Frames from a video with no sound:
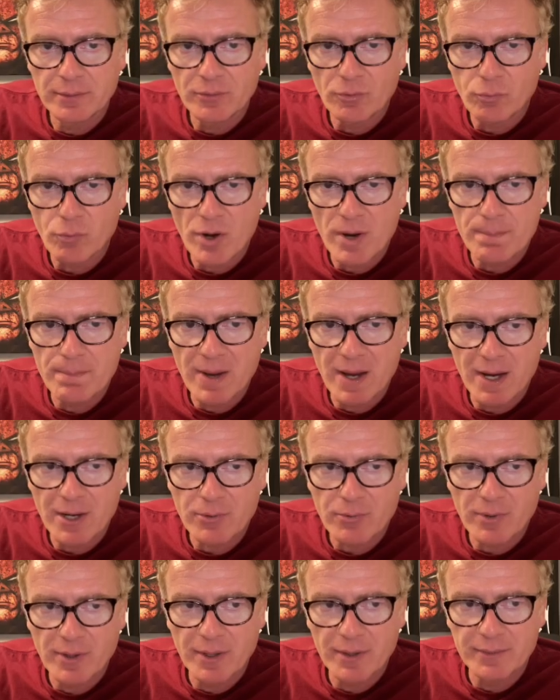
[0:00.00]
The red
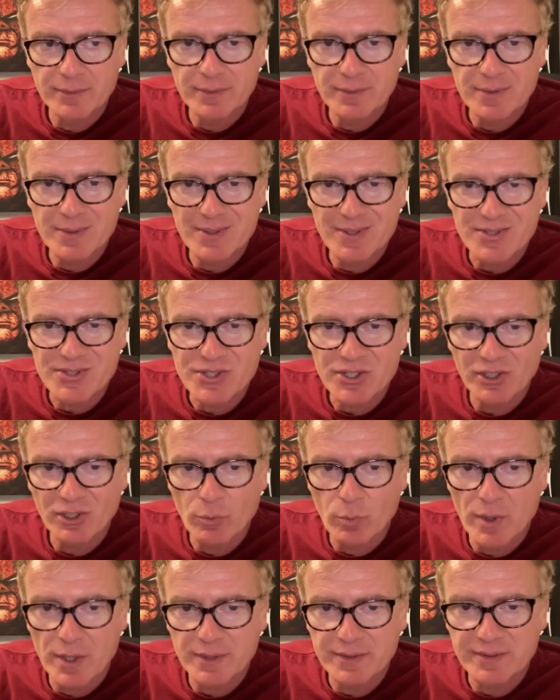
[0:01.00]
background, the
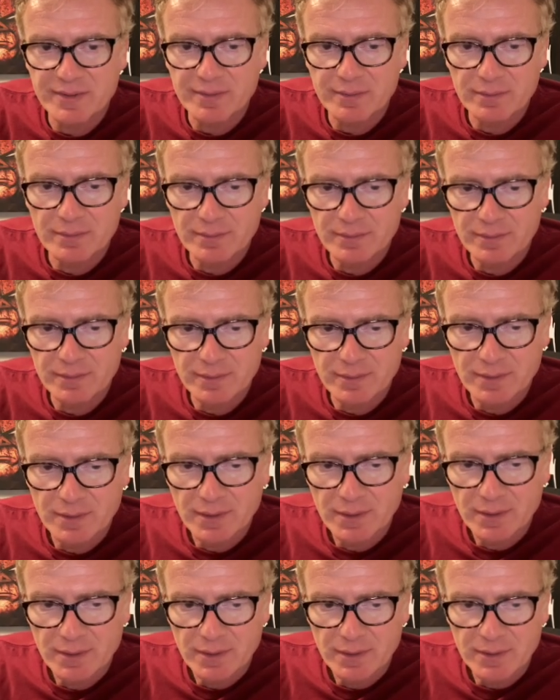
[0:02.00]
silhouettes,
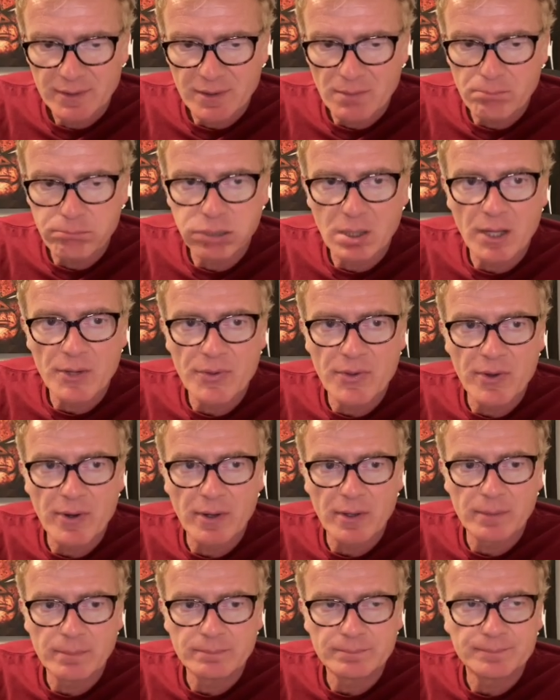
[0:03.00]
the blood
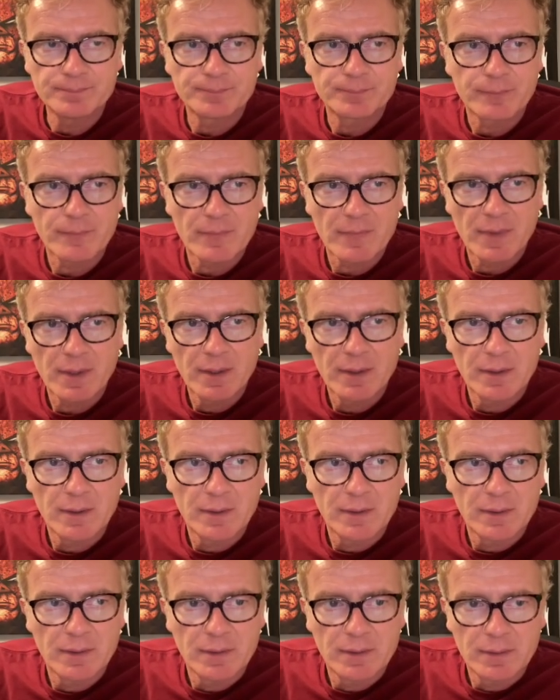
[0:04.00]
there.
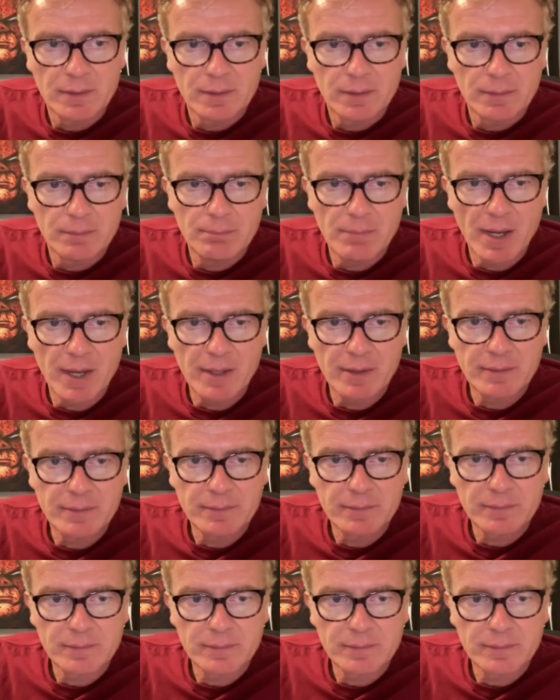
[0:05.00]
Man,